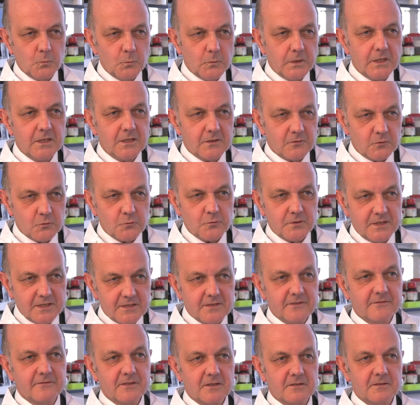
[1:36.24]
we can
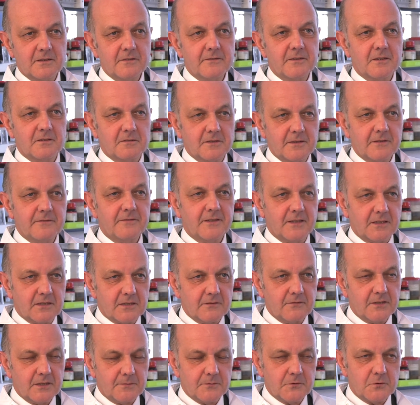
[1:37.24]
treat it very, very
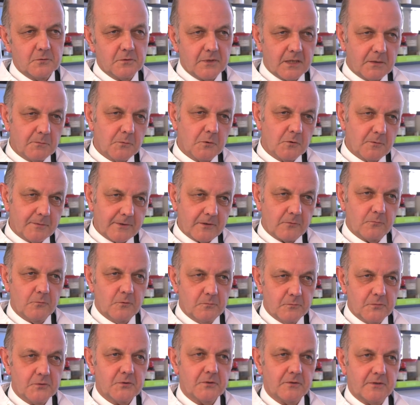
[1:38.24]
effectively. I'm talking more about
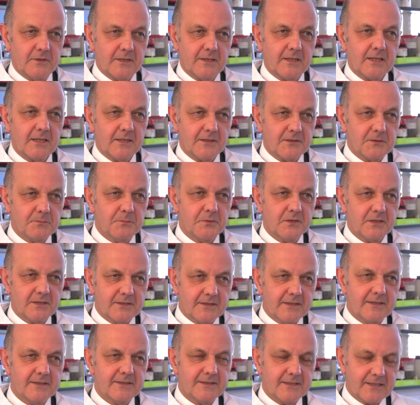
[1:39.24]
rheumatoid, I guess, but
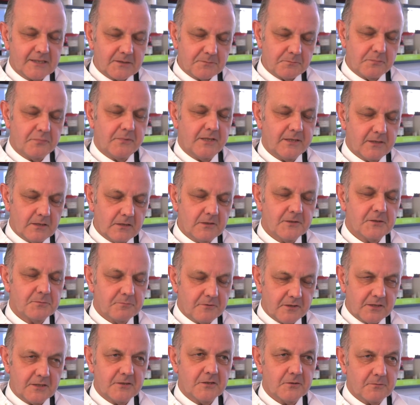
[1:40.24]
it'll
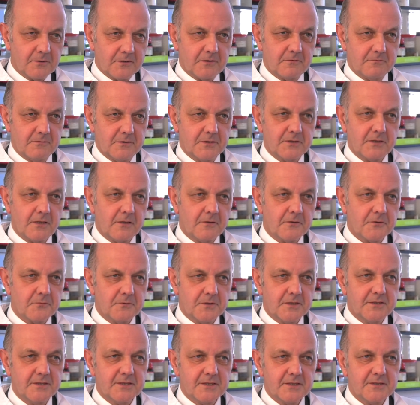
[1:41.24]
spread into other
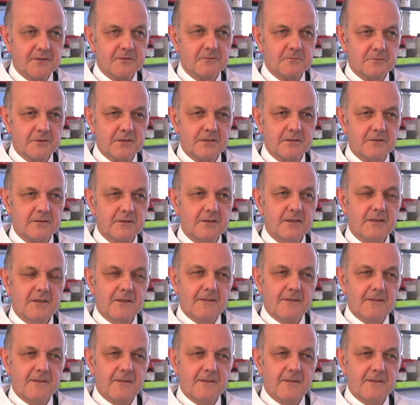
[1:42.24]
arthritides as well.